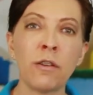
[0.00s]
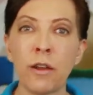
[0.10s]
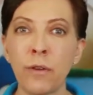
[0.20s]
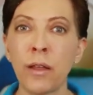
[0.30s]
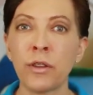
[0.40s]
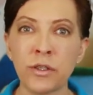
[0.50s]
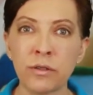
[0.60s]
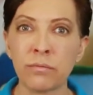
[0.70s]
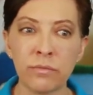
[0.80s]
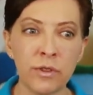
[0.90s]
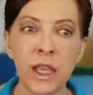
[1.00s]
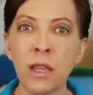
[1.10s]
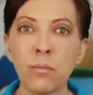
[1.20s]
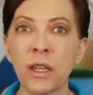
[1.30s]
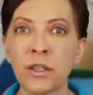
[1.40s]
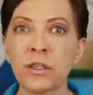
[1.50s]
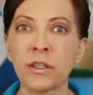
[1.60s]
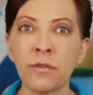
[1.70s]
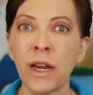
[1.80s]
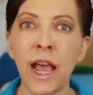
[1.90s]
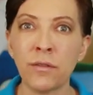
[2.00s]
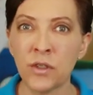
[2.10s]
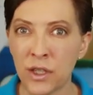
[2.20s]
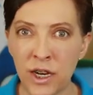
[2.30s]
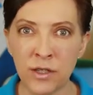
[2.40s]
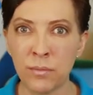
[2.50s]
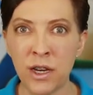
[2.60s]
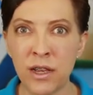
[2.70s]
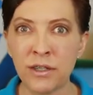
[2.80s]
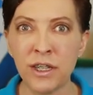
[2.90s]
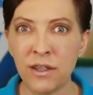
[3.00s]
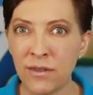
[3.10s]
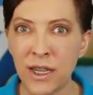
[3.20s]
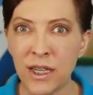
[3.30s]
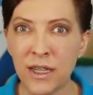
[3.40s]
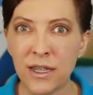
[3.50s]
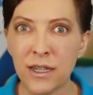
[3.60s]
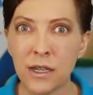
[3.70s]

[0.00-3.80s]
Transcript: I found this thing because of an advertisement on TV,